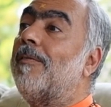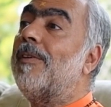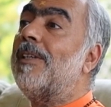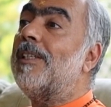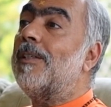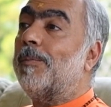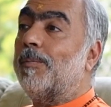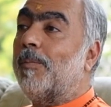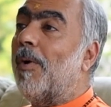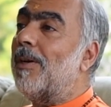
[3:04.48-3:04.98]

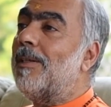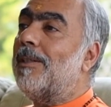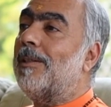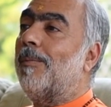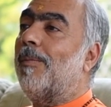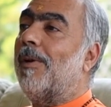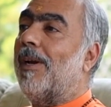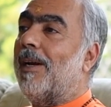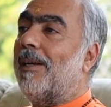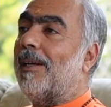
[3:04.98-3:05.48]

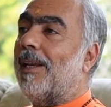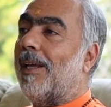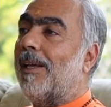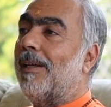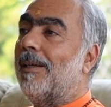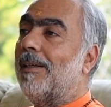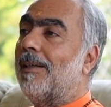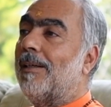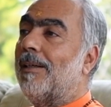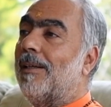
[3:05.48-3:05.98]
responsibility,
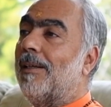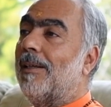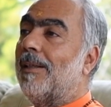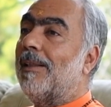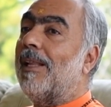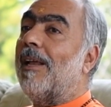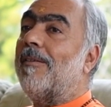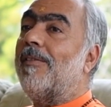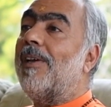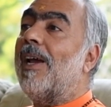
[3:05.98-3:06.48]

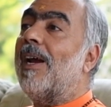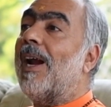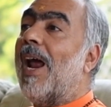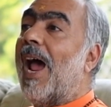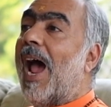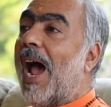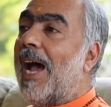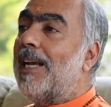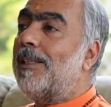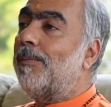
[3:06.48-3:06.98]
that we are
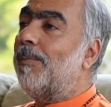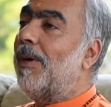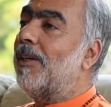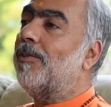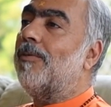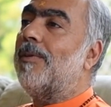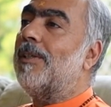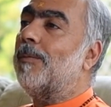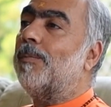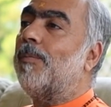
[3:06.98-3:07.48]
as much
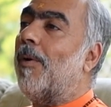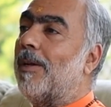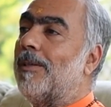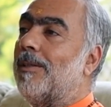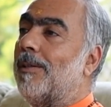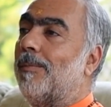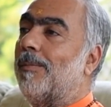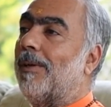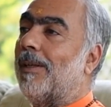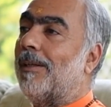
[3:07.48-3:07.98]

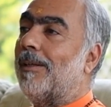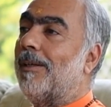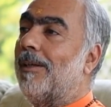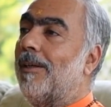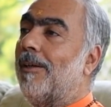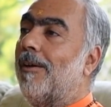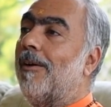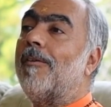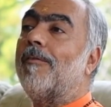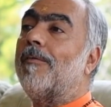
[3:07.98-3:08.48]
responsible
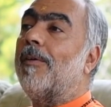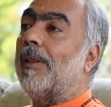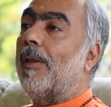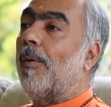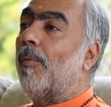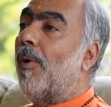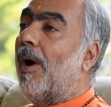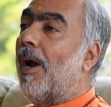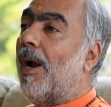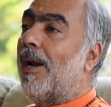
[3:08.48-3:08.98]
for the
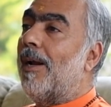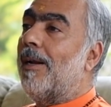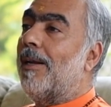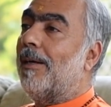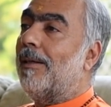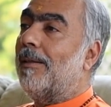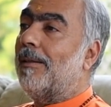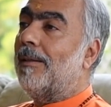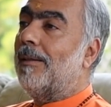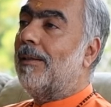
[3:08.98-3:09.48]
world
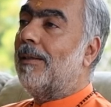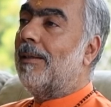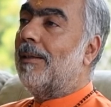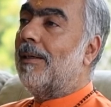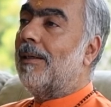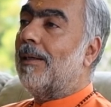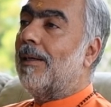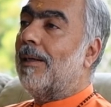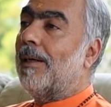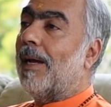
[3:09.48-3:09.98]

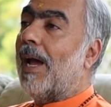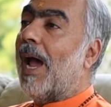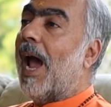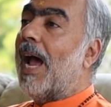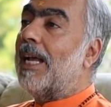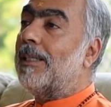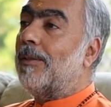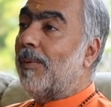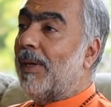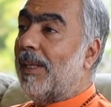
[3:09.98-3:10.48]

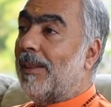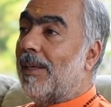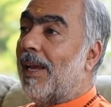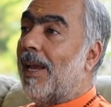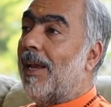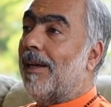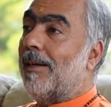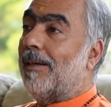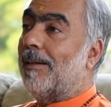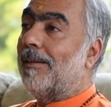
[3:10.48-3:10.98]
as we
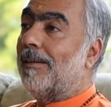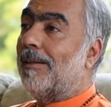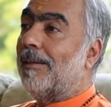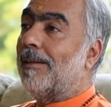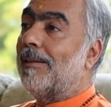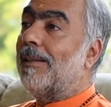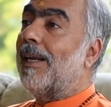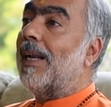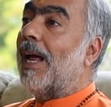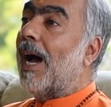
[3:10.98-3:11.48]
think
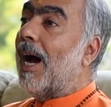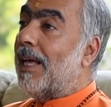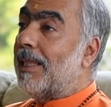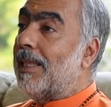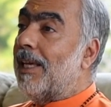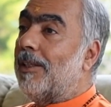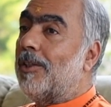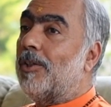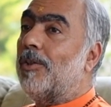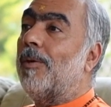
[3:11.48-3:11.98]
that
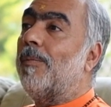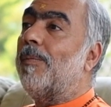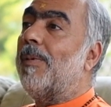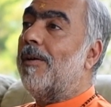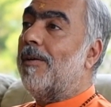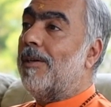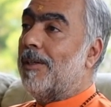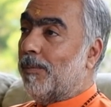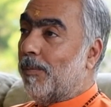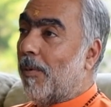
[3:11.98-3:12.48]
others should be
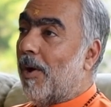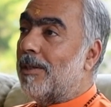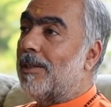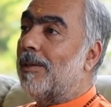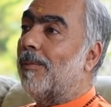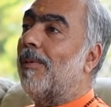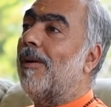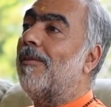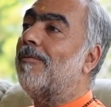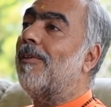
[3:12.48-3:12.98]

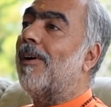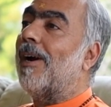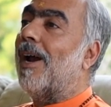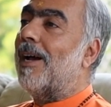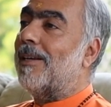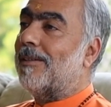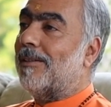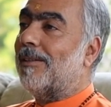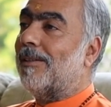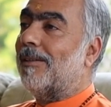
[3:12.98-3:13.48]
responsible for
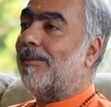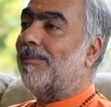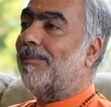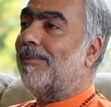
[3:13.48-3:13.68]
us.